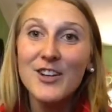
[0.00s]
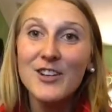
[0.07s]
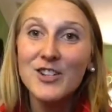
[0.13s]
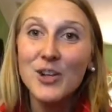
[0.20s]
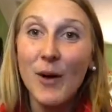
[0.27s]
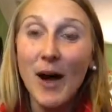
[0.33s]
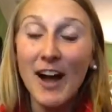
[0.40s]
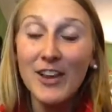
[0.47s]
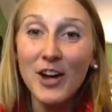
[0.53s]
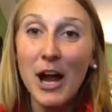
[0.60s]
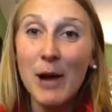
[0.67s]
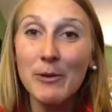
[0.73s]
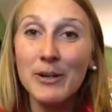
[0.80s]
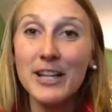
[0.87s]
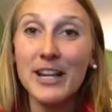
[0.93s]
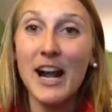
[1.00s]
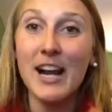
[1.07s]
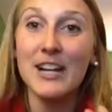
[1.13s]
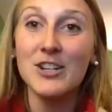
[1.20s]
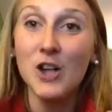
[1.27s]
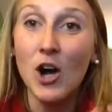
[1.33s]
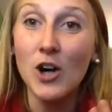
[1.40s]
So I thought I would get
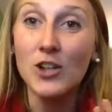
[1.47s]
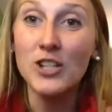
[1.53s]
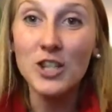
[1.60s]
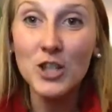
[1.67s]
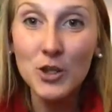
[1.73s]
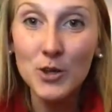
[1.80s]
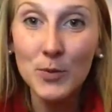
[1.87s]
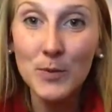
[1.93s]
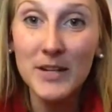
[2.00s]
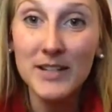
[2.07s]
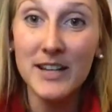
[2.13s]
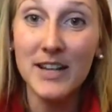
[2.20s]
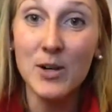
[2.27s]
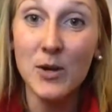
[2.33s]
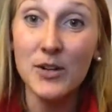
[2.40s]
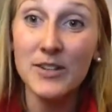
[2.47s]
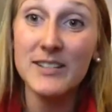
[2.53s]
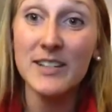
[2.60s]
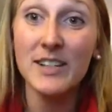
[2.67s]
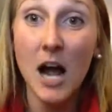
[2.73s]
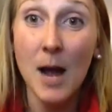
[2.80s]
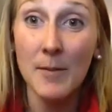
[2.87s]
on and talk to you because I know this
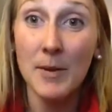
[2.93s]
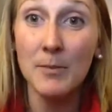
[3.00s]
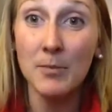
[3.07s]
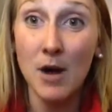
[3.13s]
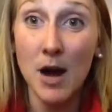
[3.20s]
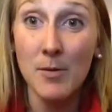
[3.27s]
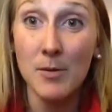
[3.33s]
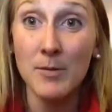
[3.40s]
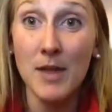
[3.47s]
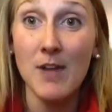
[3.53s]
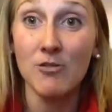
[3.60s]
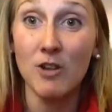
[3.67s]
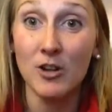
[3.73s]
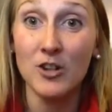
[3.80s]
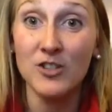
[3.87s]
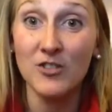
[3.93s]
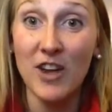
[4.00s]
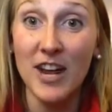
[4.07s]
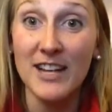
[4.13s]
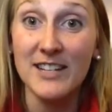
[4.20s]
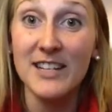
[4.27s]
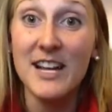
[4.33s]
is a common problem that runners
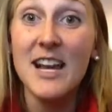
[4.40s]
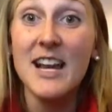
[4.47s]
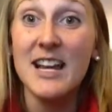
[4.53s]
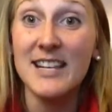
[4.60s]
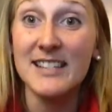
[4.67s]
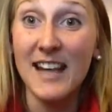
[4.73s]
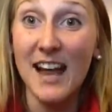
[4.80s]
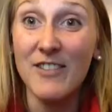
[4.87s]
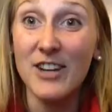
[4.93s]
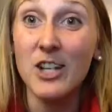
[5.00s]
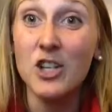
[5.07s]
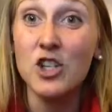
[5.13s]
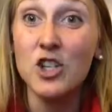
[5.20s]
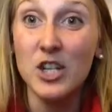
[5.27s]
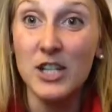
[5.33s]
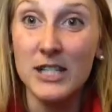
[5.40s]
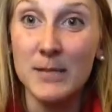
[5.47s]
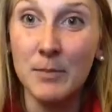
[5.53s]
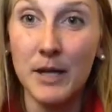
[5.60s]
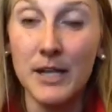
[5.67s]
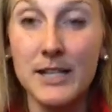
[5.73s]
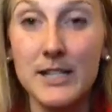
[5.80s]
face, is having shin
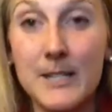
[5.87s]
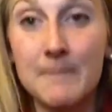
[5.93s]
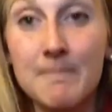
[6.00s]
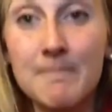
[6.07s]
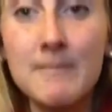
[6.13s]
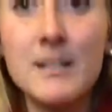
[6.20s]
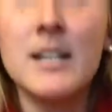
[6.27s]
splints.